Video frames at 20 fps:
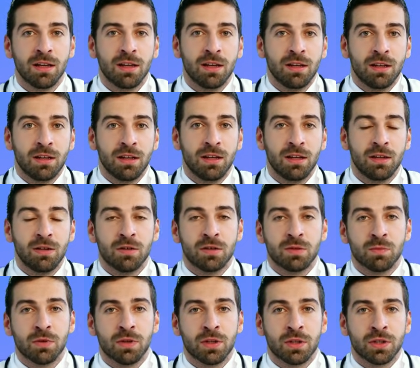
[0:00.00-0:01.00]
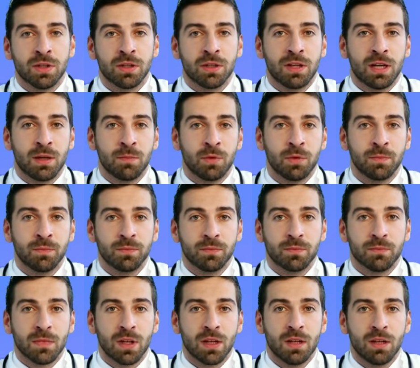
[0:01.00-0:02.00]
methylcobalamin,
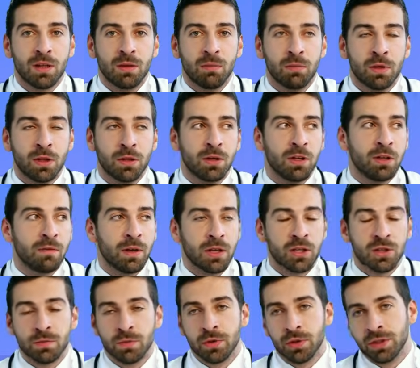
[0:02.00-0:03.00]
which your body can